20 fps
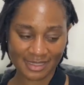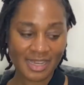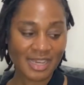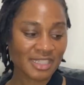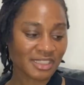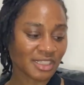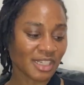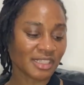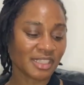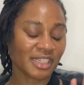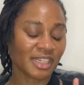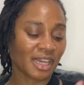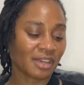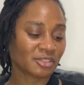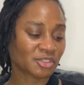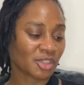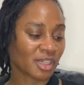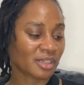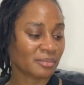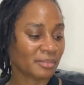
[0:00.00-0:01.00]
So I think I was
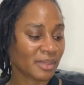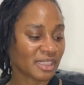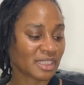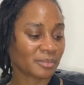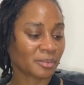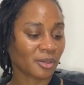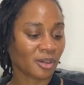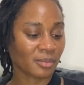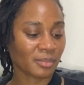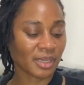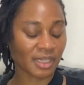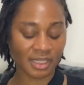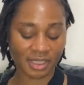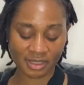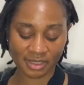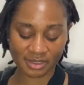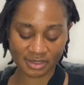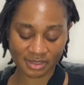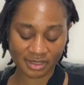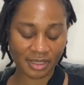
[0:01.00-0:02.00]
trying to mix up all my
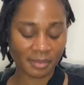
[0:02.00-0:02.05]
colors.